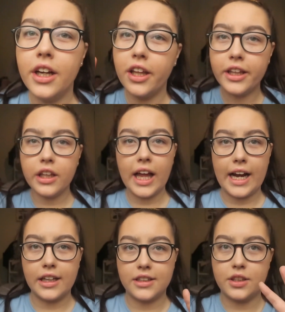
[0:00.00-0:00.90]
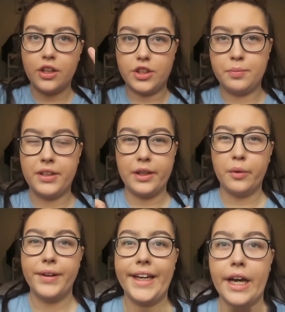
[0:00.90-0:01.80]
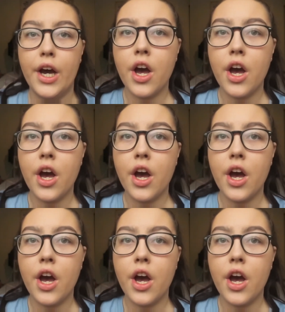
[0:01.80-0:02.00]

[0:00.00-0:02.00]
a little ad, so I'll just put it up here,